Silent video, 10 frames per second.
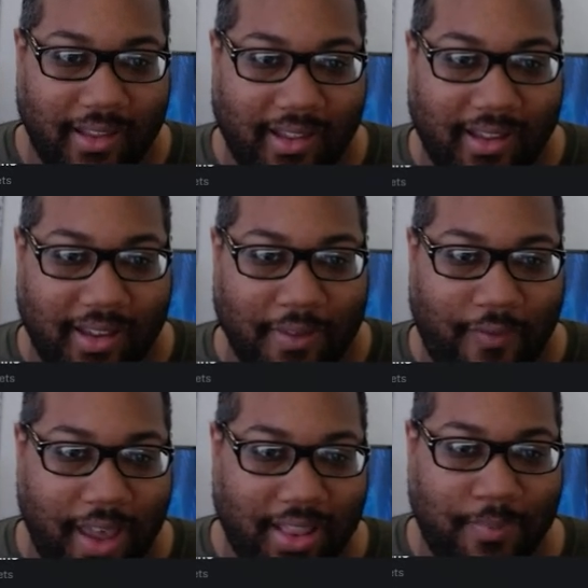Uh, the
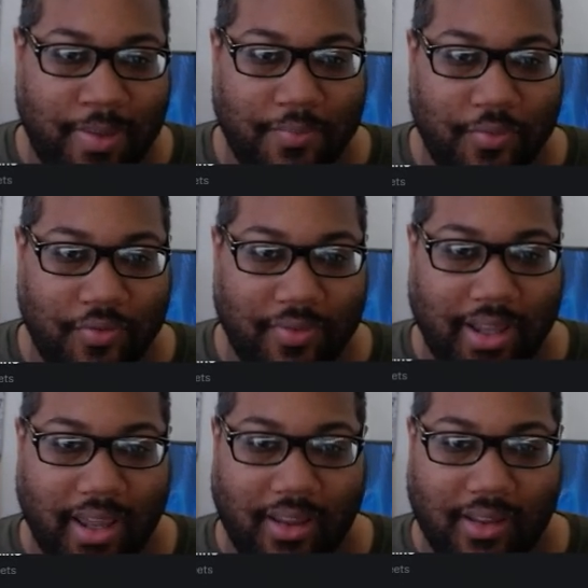fact that people
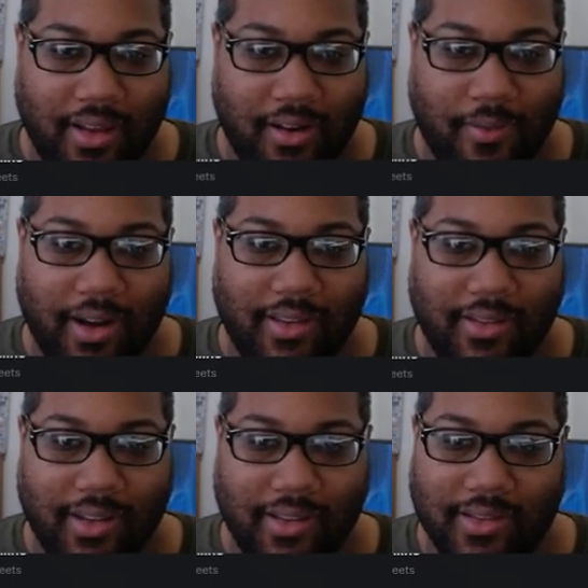like ironically
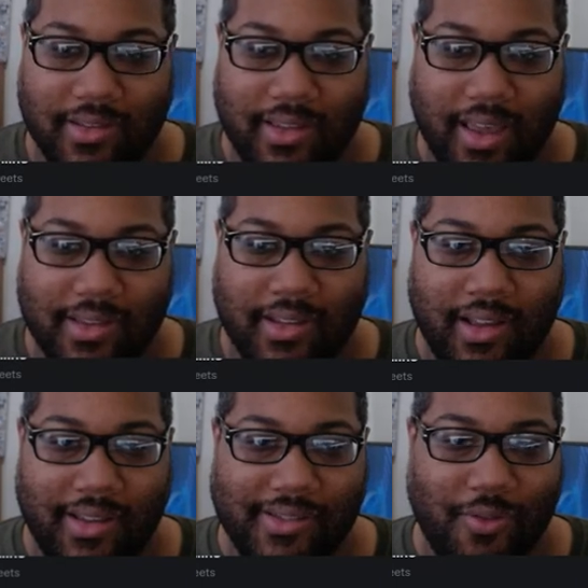think that this guy's a
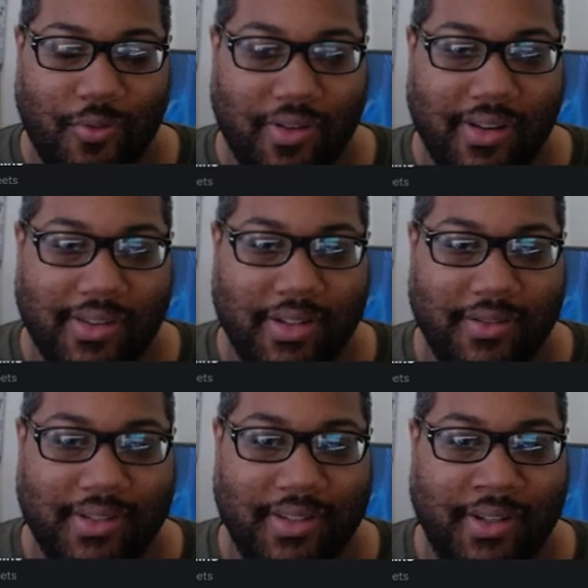constant word instead of
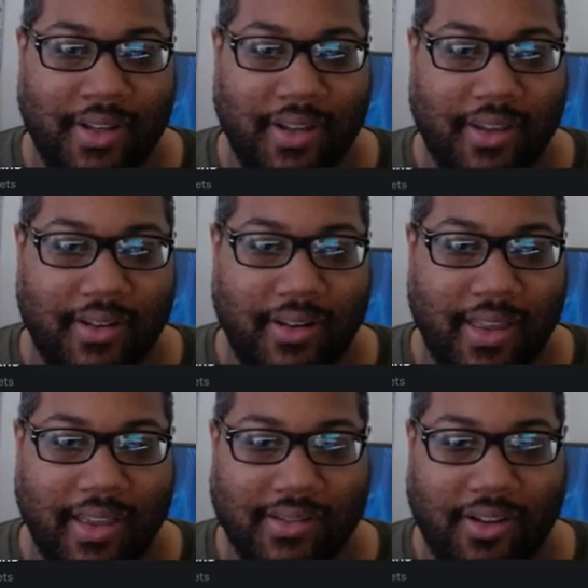just Duncan,
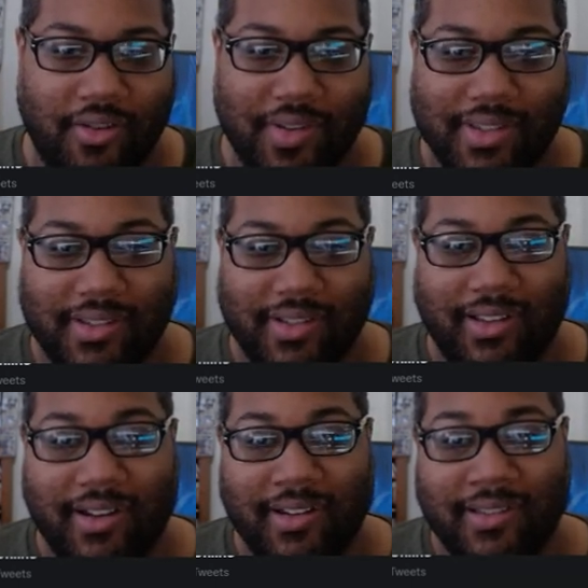as always, is
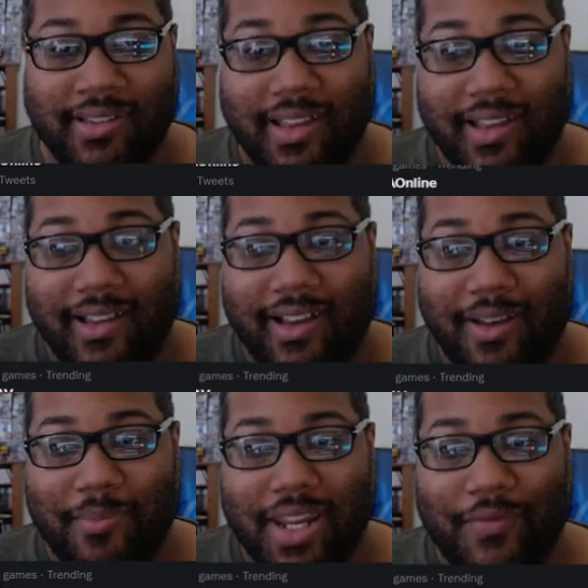hilarious. I
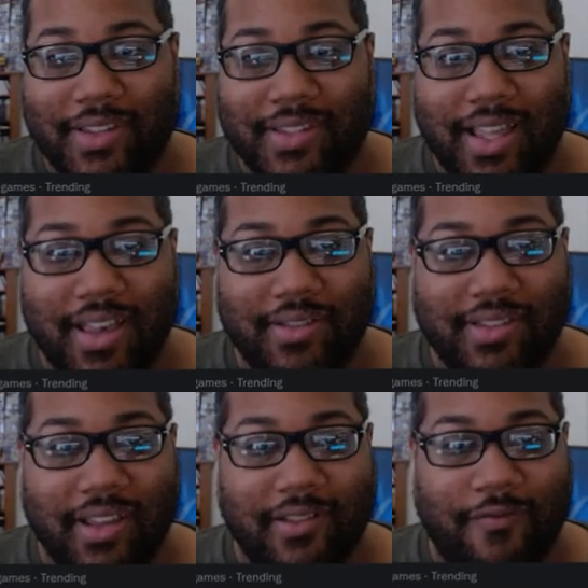mean, if it sounds
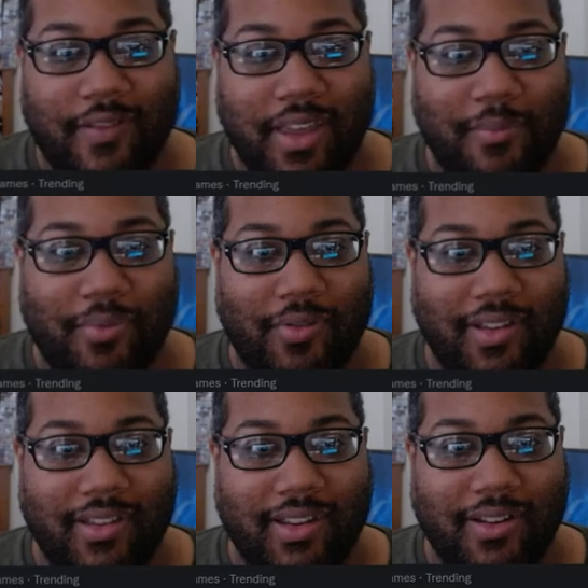like a
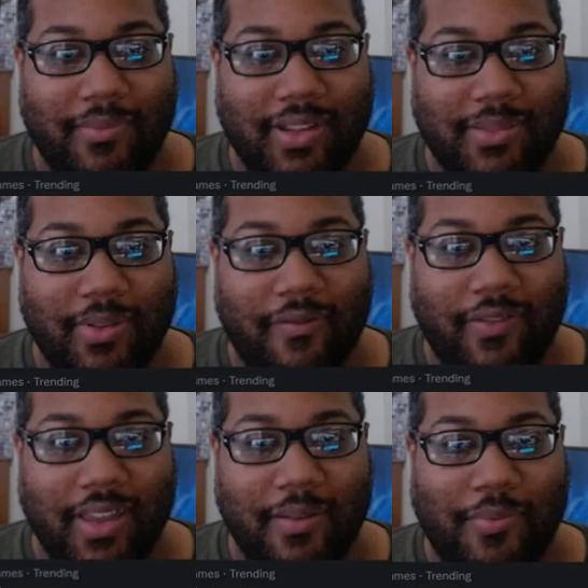fanboy, then it must be a
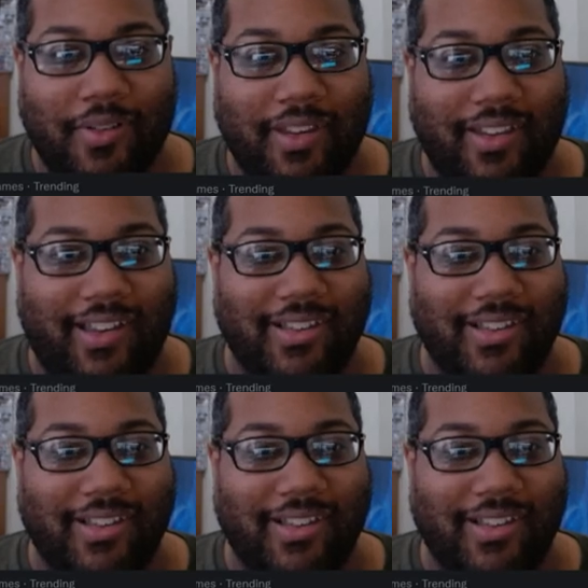fanboy because